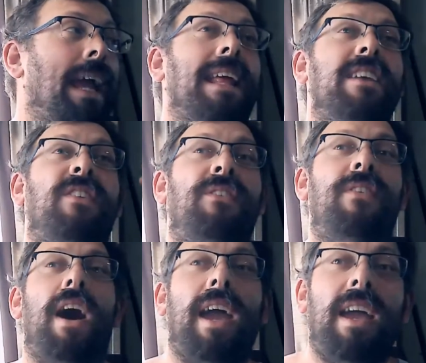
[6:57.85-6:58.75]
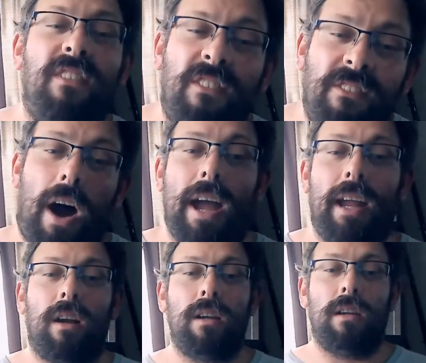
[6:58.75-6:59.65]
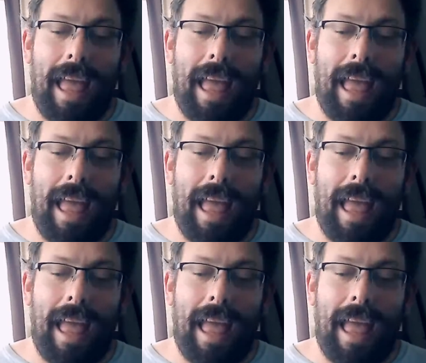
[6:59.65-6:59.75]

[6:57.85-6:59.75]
it is fucking fire.